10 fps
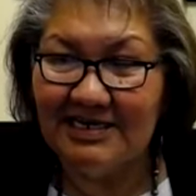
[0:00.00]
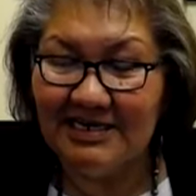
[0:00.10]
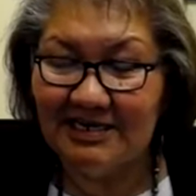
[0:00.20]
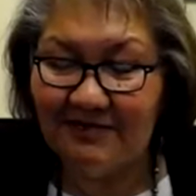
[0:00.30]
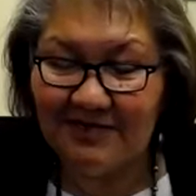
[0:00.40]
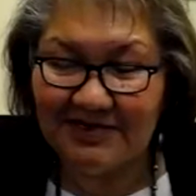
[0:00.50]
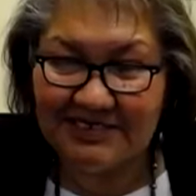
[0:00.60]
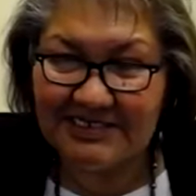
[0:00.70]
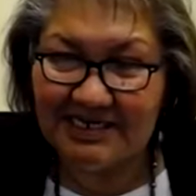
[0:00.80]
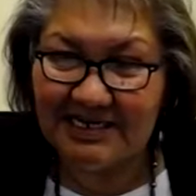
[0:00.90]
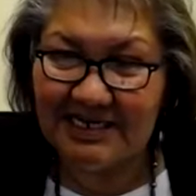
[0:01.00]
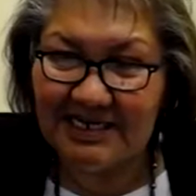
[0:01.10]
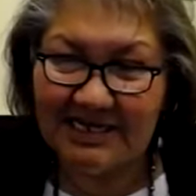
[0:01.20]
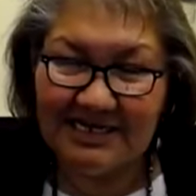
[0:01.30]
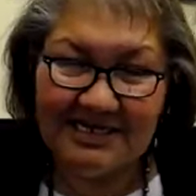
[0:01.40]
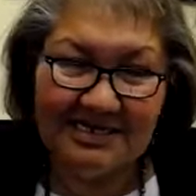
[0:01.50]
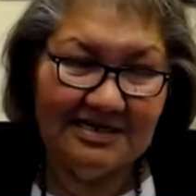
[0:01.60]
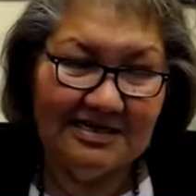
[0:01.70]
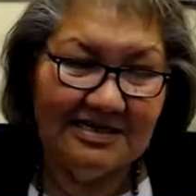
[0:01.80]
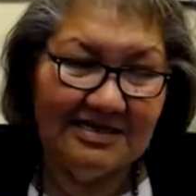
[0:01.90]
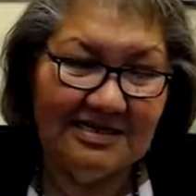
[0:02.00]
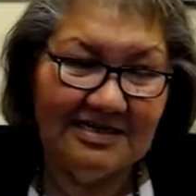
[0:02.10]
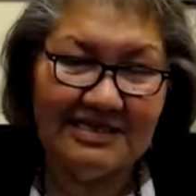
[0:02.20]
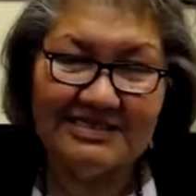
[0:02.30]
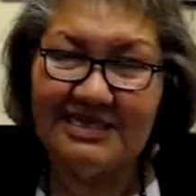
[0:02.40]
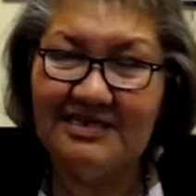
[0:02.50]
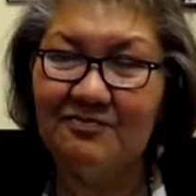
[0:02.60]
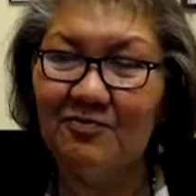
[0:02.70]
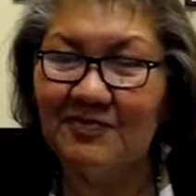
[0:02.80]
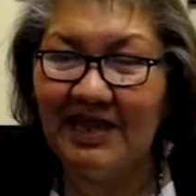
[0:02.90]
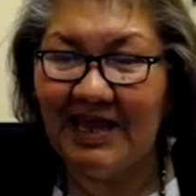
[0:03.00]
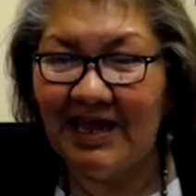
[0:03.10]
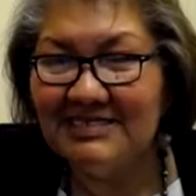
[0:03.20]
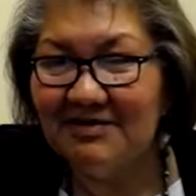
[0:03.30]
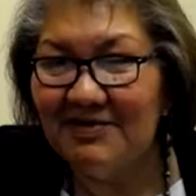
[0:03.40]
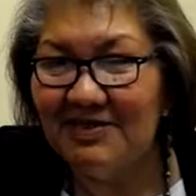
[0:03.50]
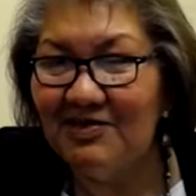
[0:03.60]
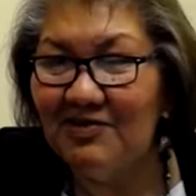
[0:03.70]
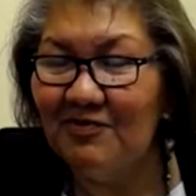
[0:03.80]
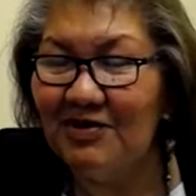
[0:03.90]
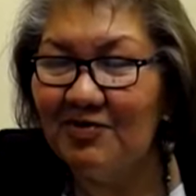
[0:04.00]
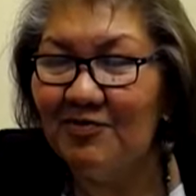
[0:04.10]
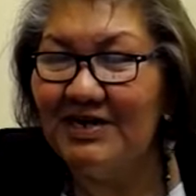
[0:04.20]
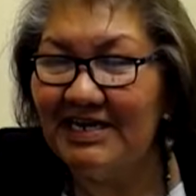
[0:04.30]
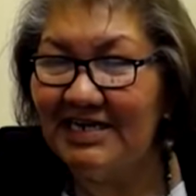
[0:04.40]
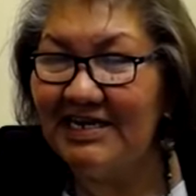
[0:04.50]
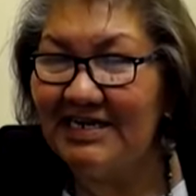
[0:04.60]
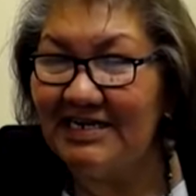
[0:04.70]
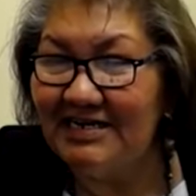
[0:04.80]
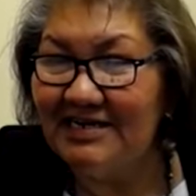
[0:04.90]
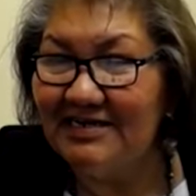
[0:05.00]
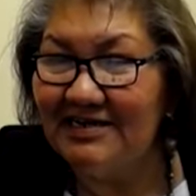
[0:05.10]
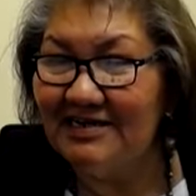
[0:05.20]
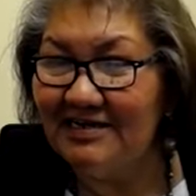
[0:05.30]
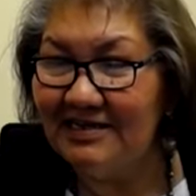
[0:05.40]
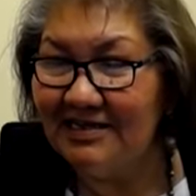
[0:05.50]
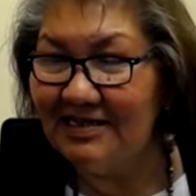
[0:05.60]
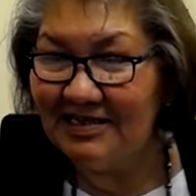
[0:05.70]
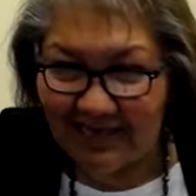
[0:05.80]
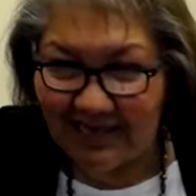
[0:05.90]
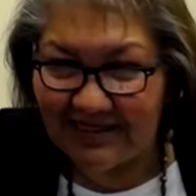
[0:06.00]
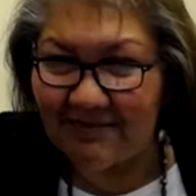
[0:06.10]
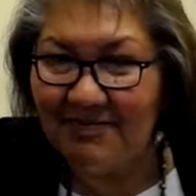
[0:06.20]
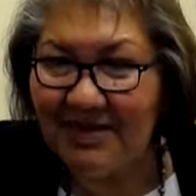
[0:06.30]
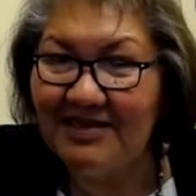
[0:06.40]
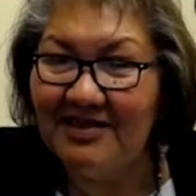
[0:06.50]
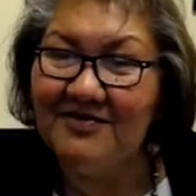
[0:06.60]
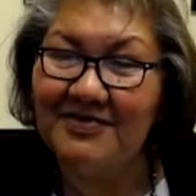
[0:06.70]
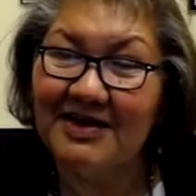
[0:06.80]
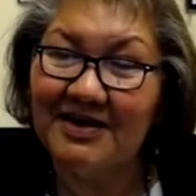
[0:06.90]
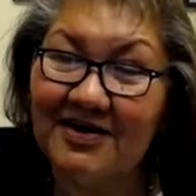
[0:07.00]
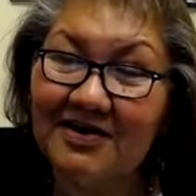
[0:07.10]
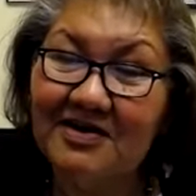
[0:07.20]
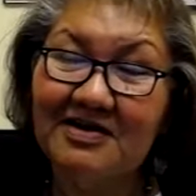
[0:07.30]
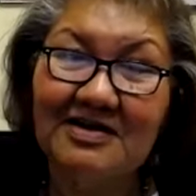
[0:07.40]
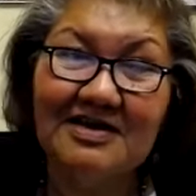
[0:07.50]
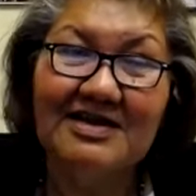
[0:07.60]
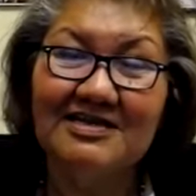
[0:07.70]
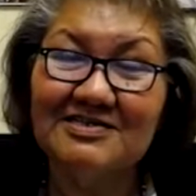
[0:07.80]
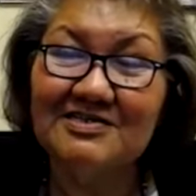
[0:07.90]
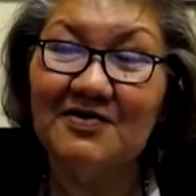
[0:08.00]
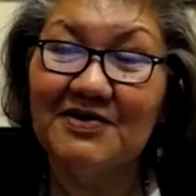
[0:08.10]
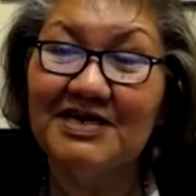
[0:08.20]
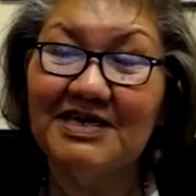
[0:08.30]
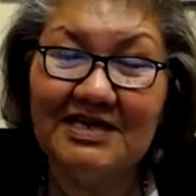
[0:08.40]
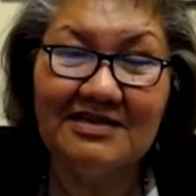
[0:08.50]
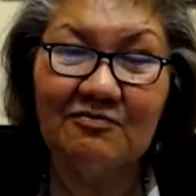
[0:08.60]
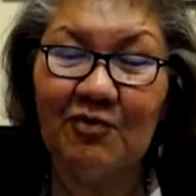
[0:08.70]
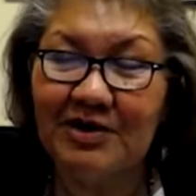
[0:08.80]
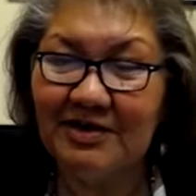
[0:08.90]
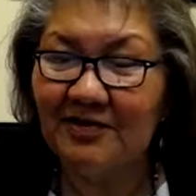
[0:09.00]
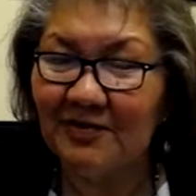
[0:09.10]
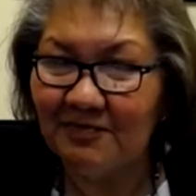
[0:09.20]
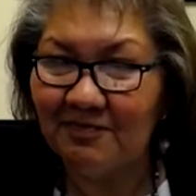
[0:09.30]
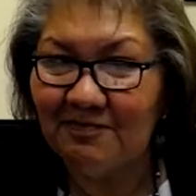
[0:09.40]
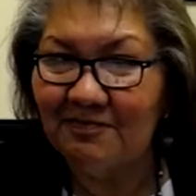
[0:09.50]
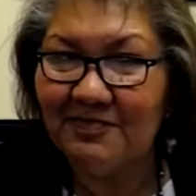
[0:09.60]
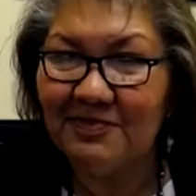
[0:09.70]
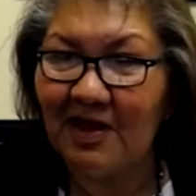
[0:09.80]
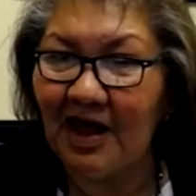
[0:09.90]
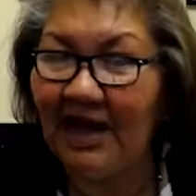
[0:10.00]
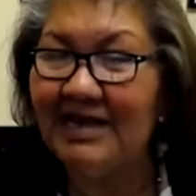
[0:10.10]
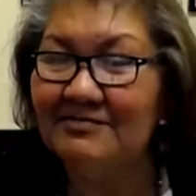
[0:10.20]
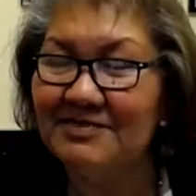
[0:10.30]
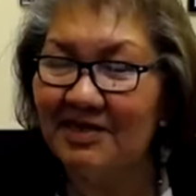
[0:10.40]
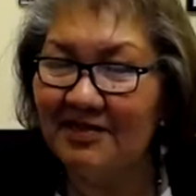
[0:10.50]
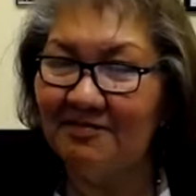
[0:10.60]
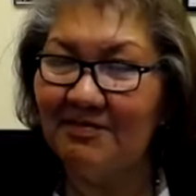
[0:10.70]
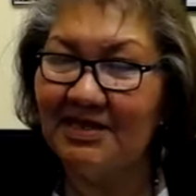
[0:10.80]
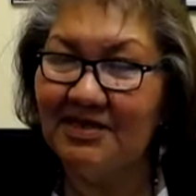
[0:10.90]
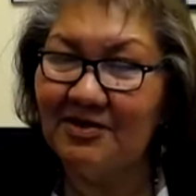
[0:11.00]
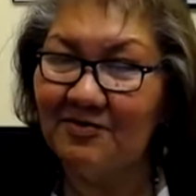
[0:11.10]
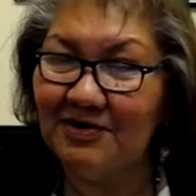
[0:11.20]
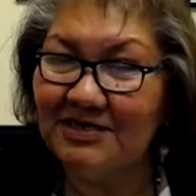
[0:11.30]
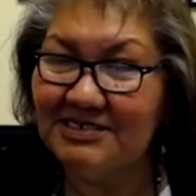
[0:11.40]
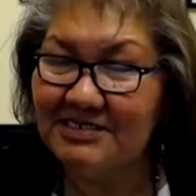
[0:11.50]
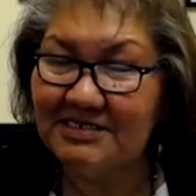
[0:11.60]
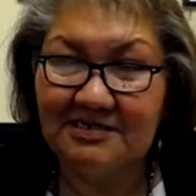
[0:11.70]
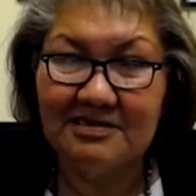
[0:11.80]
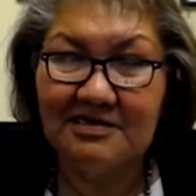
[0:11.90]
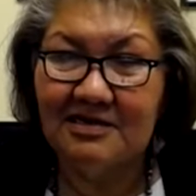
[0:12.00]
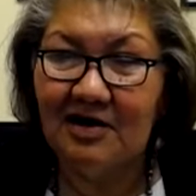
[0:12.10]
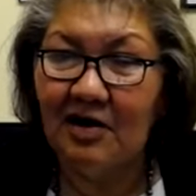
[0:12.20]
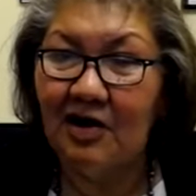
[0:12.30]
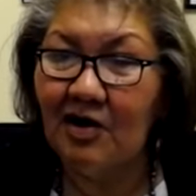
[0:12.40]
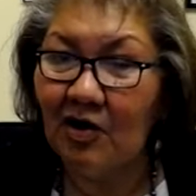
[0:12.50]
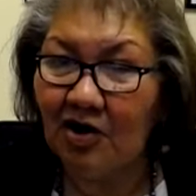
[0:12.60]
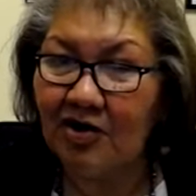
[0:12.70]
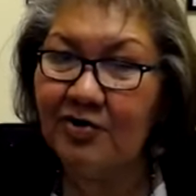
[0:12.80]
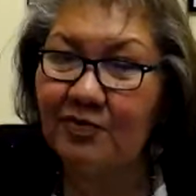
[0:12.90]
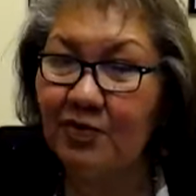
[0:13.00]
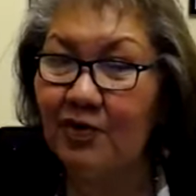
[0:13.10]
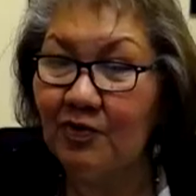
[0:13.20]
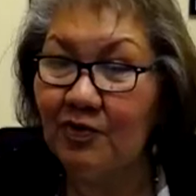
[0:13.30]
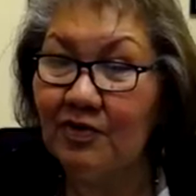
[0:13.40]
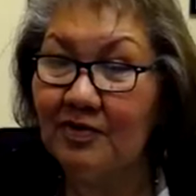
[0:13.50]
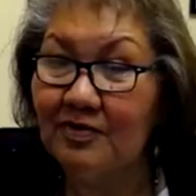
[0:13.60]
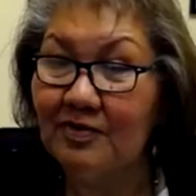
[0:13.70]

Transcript: he was. Uh, they said they asked him, "And you, what are we eating?" And they had the menu there, and so he one of the items on the menu was a hard roll